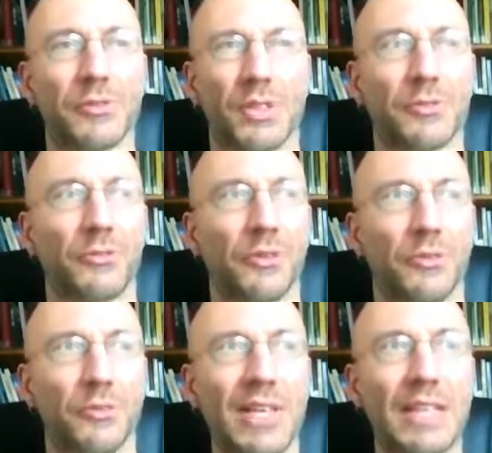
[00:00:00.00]
of
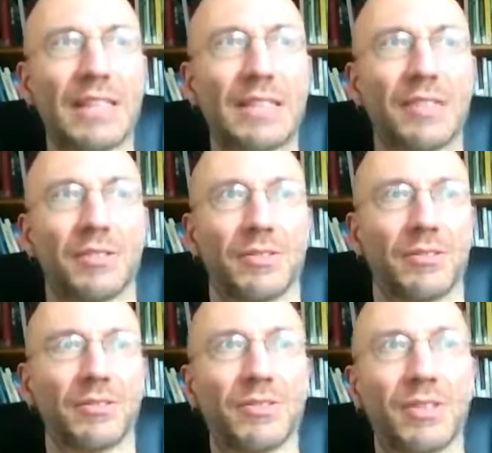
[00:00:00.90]

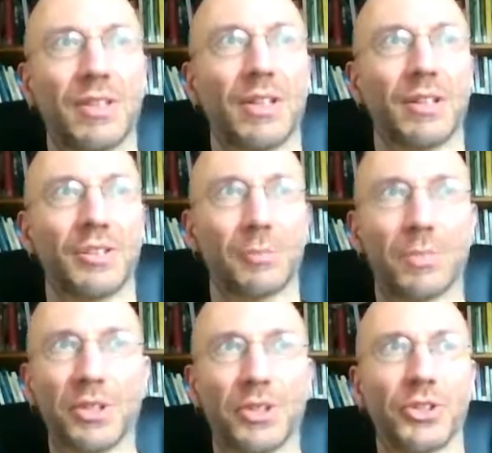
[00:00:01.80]
feeling
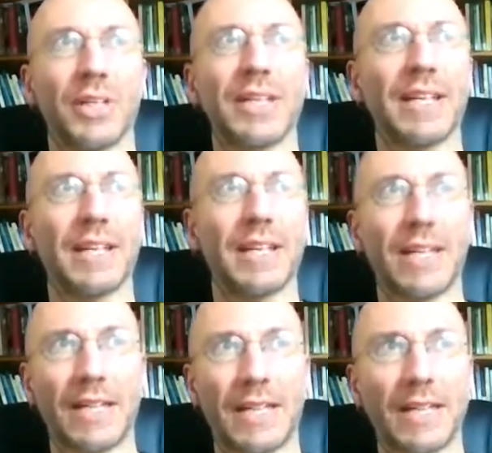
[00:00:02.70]
spiritually
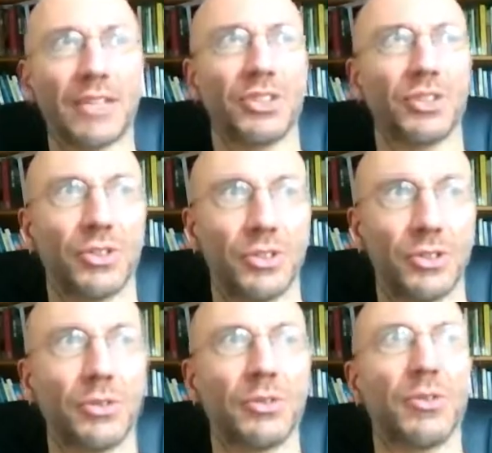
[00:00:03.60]
linked
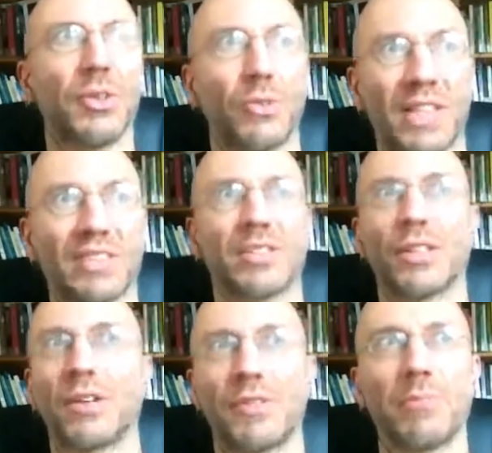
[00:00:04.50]
to the rest
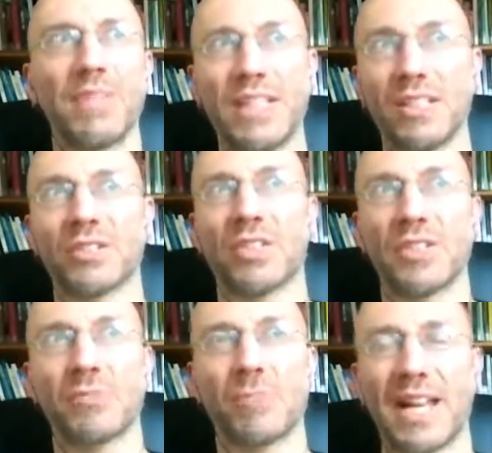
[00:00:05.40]
of the beings on
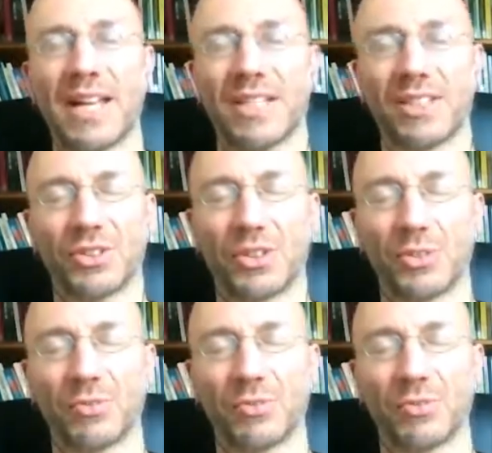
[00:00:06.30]
this planet. So